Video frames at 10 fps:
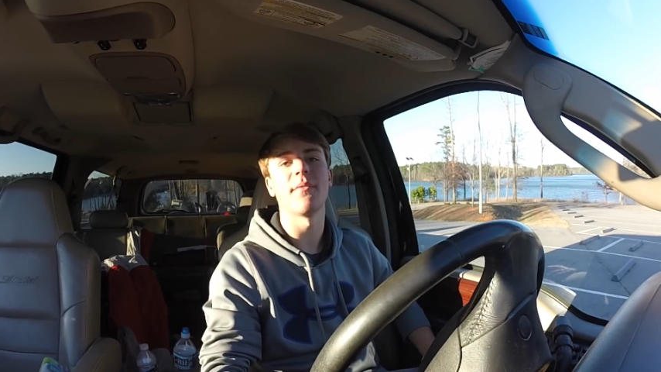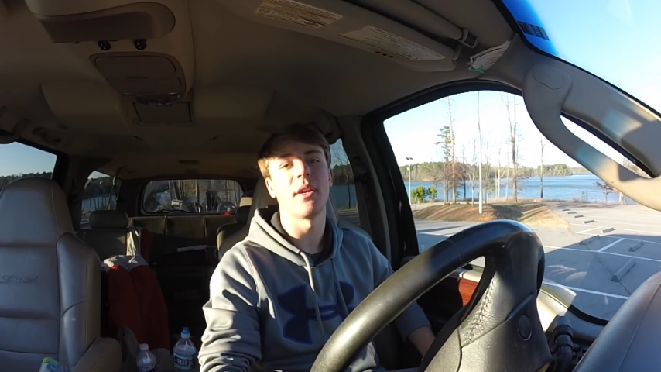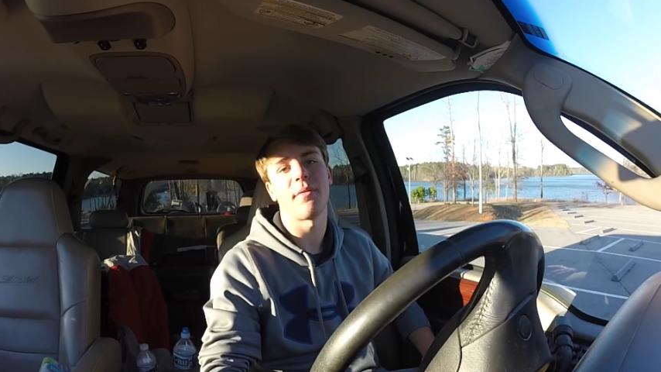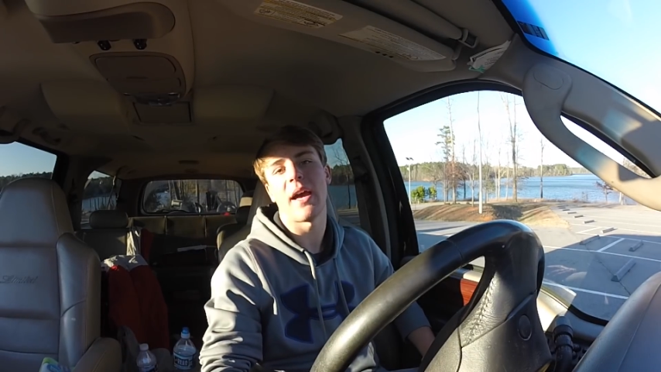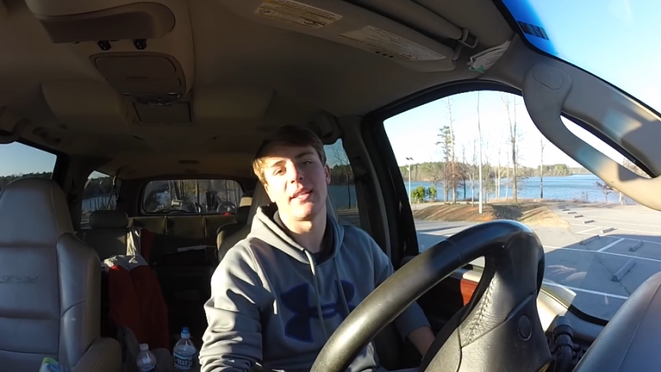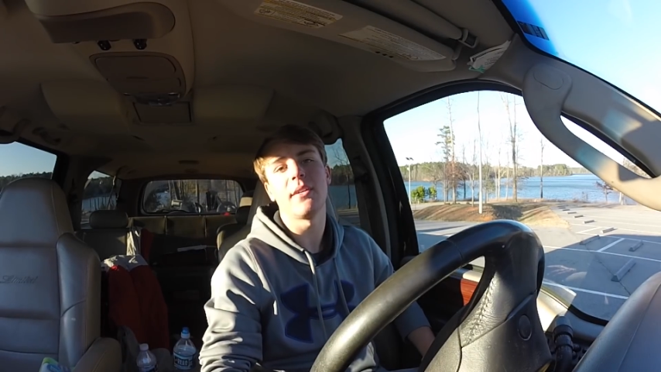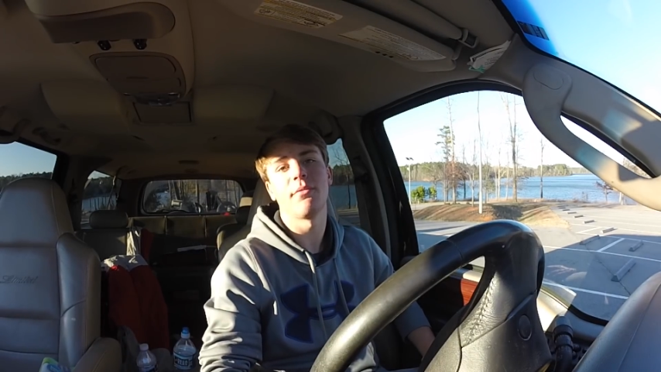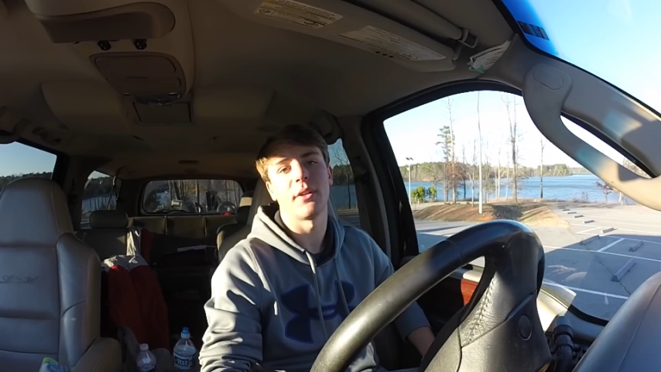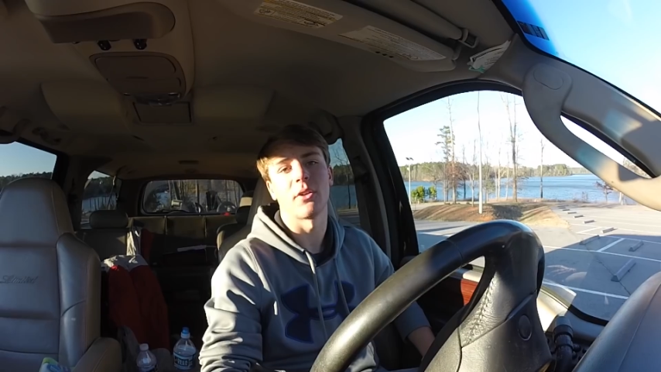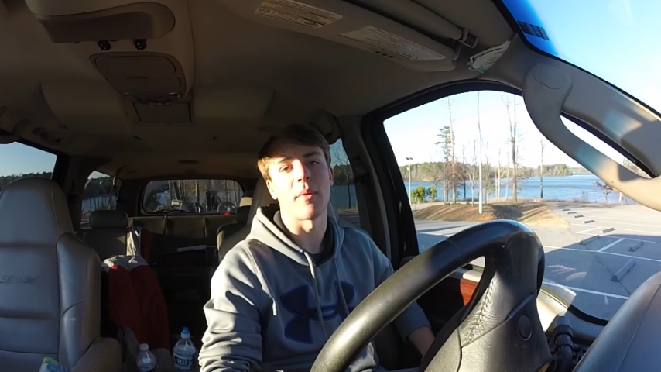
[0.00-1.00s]
even if I did
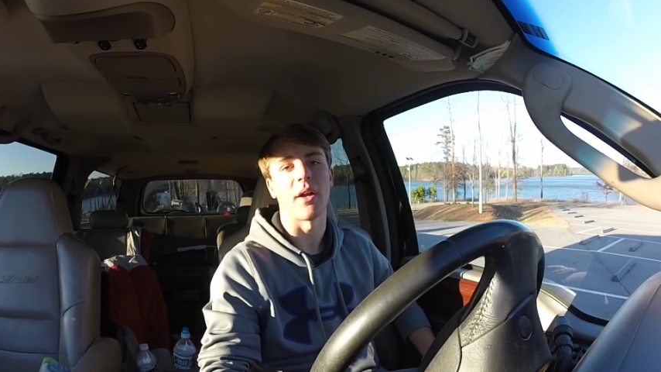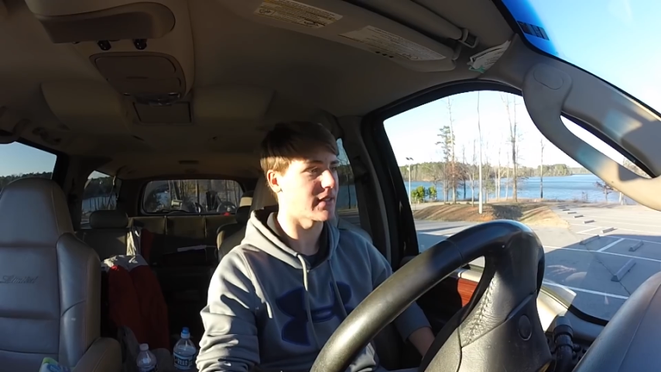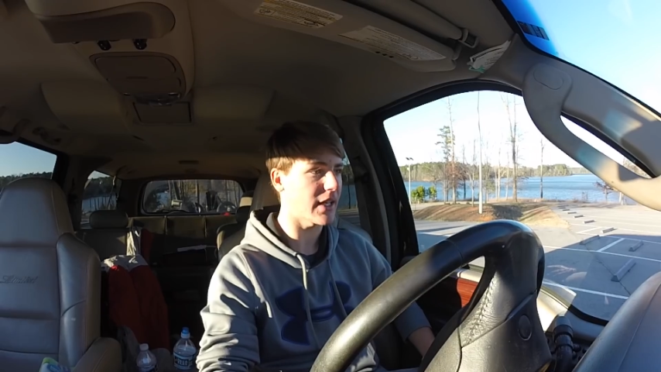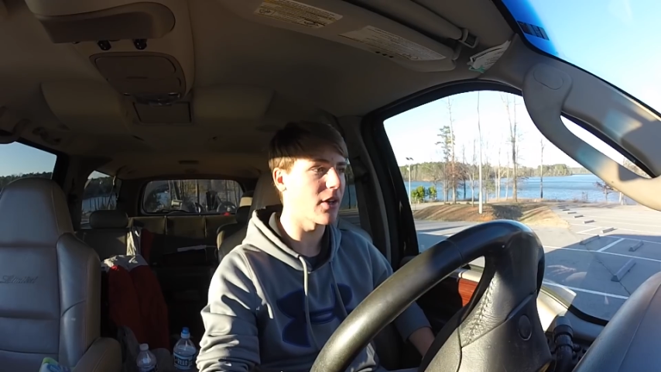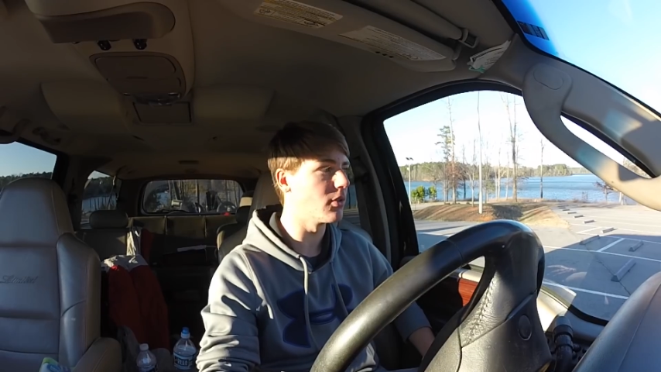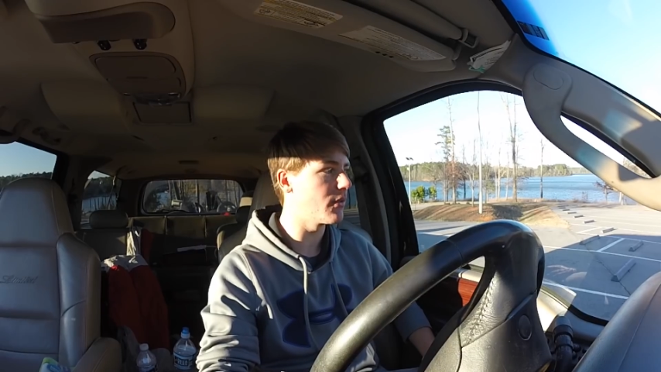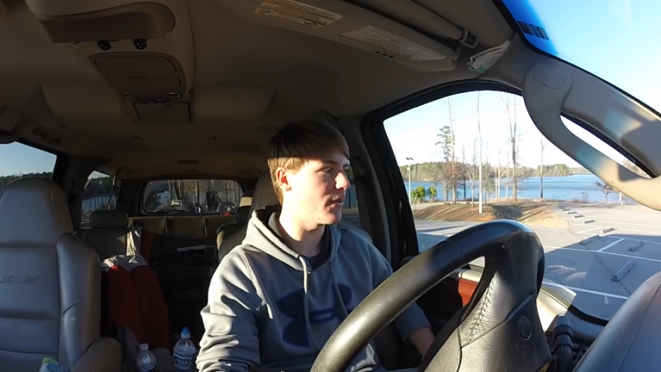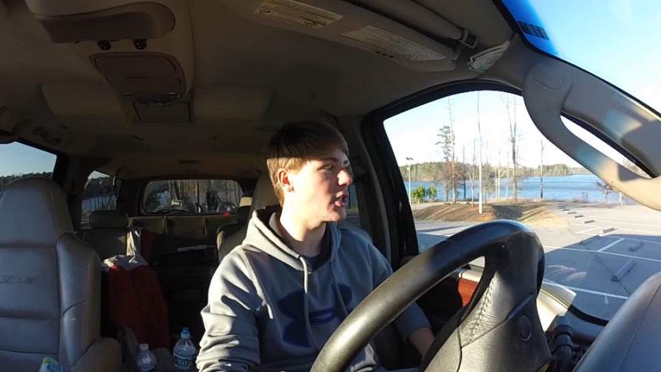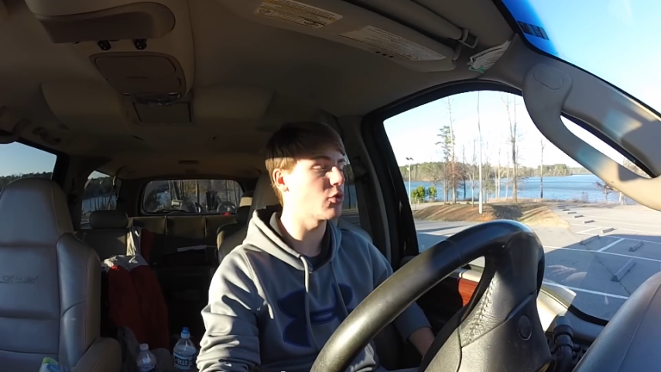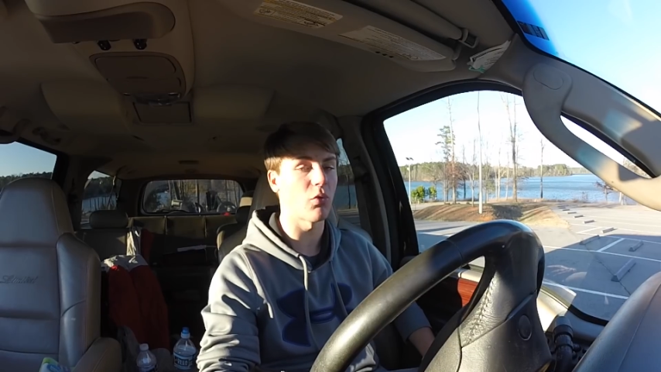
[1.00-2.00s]
figure them out, because I can only
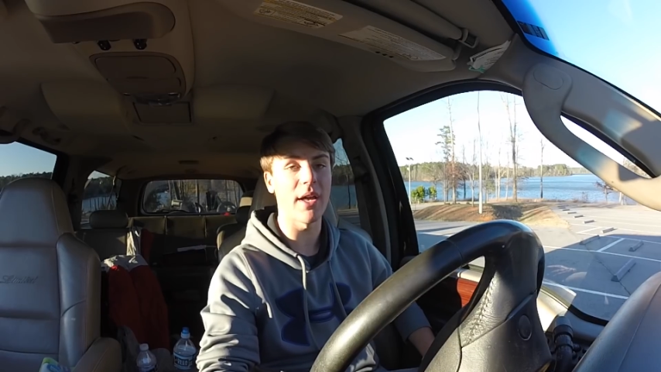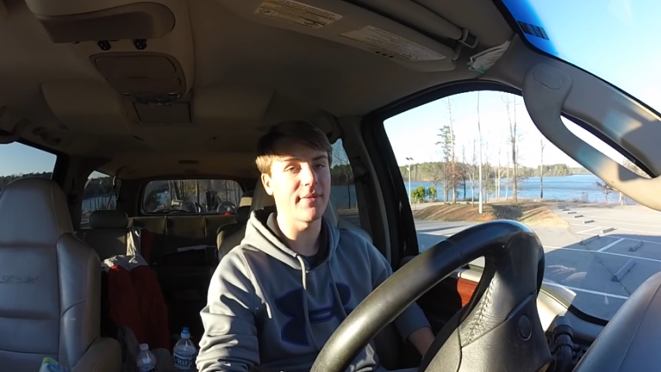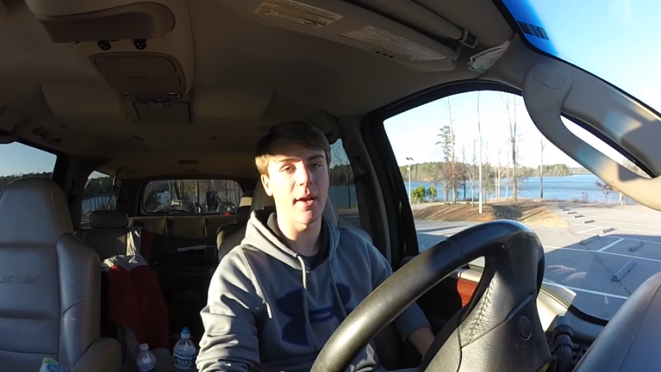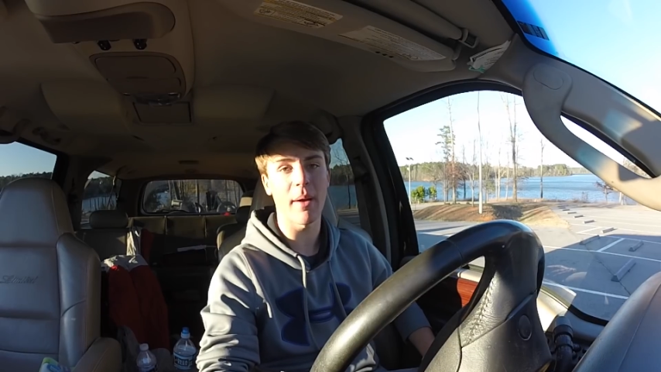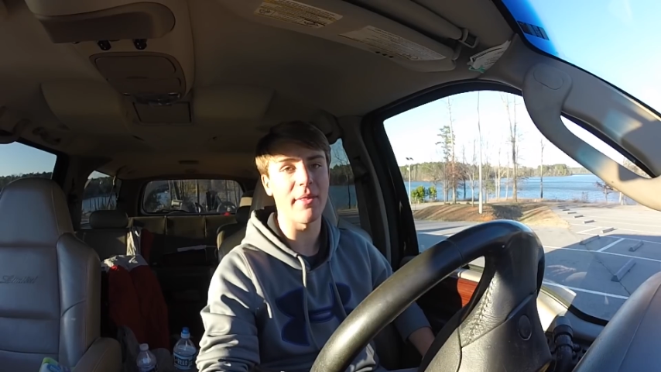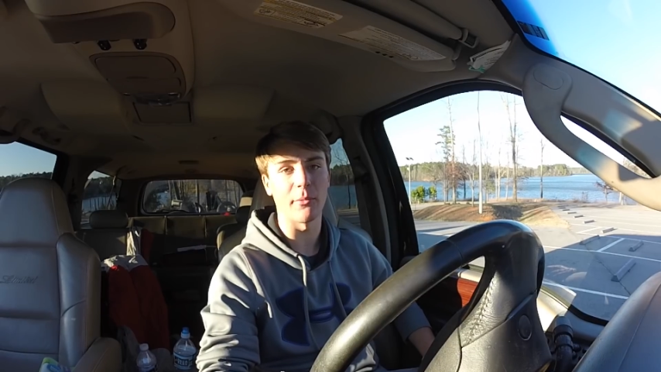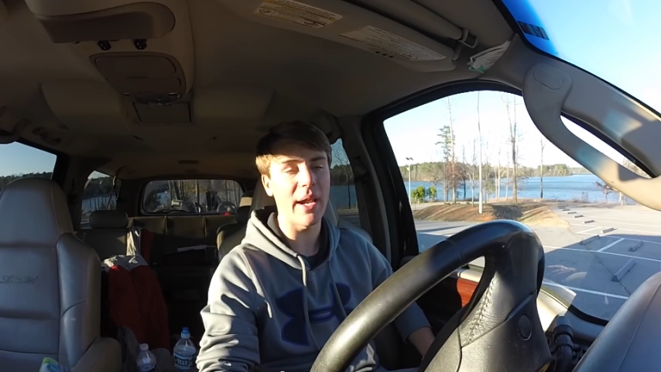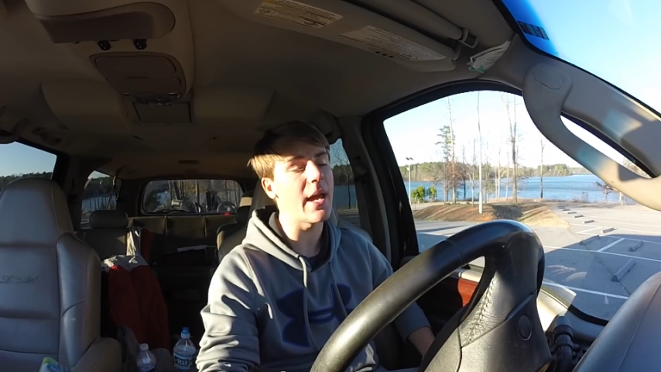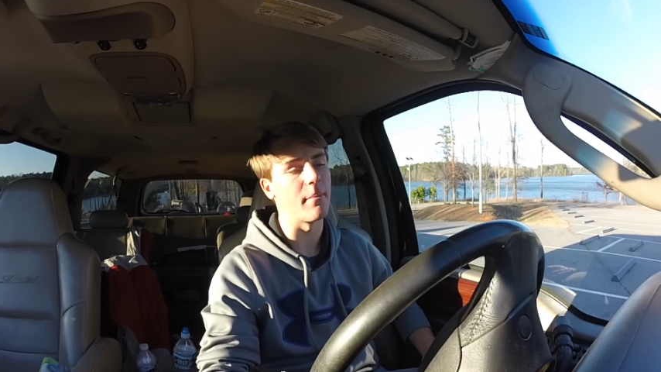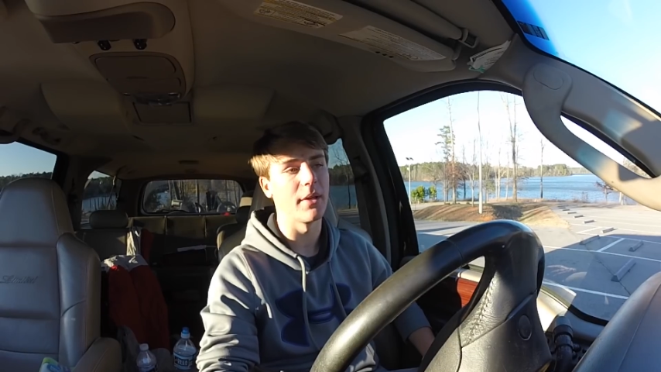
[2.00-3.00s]
fish right there by the
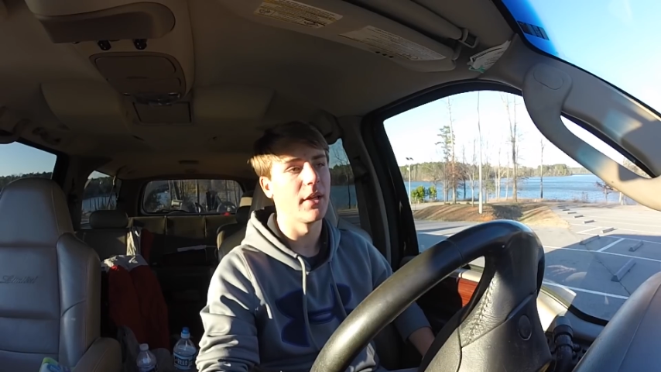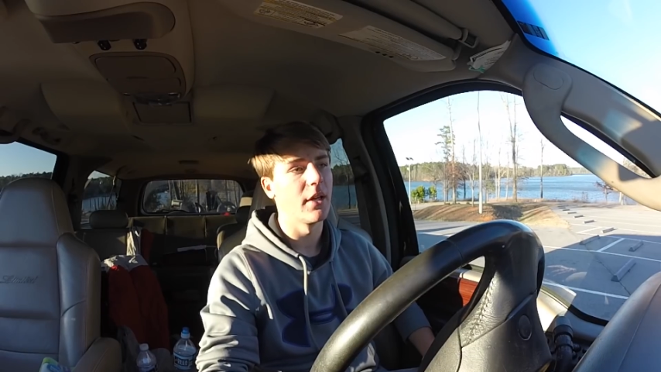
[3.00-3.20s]
ramp.